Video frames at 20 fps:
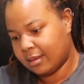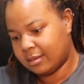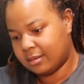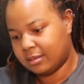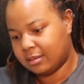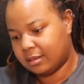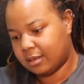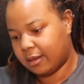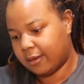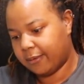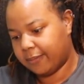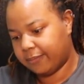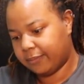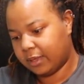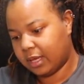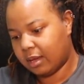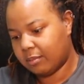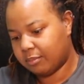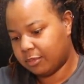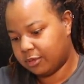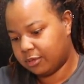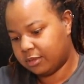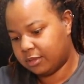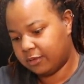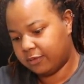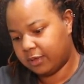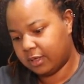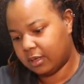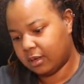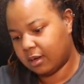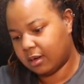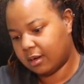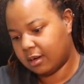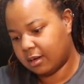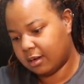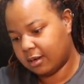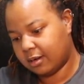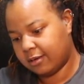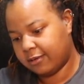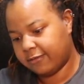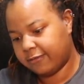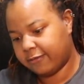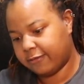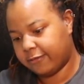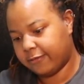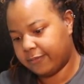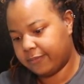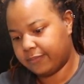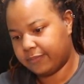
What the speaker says: So, got most of it off.